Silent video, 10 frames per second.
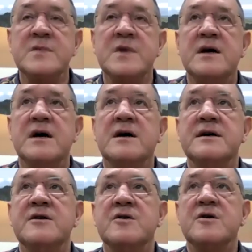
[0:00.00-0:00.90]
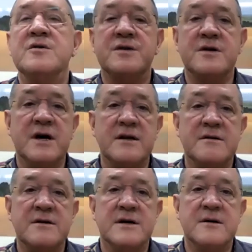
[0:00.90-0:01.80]
uh, in order to
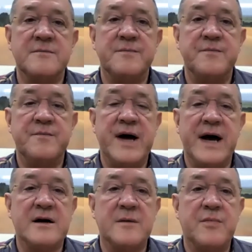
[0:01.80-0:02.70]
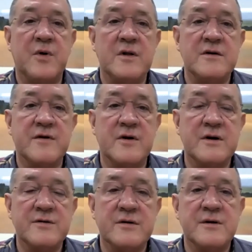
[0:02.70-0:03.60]
not um, back up all of our
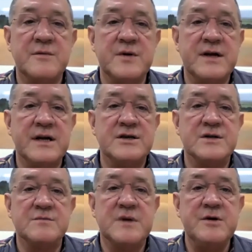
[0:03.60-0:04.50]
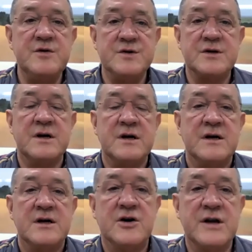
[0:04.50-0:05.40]
other communications, maybe use
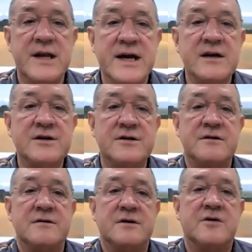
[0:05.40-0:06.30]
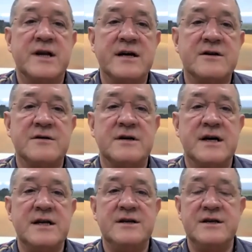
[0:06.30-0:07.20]
connect, connect
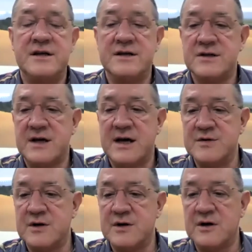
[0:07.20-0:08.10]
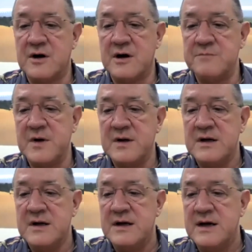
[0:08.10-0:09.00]
at etslabs.com,
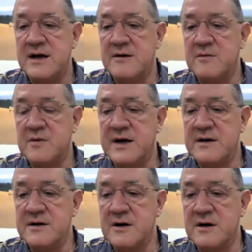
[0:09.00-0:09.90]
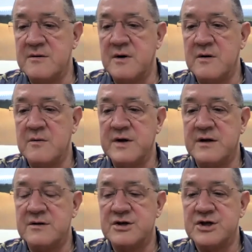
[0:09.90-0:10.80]
uh, and uh, well, we
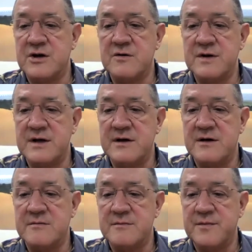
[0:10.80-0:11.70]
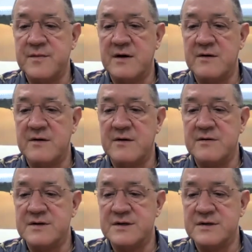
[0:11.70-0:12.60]
can share the, uh, uh,
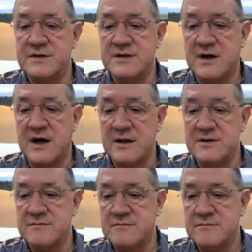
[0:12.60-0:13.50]
those, these guidelines.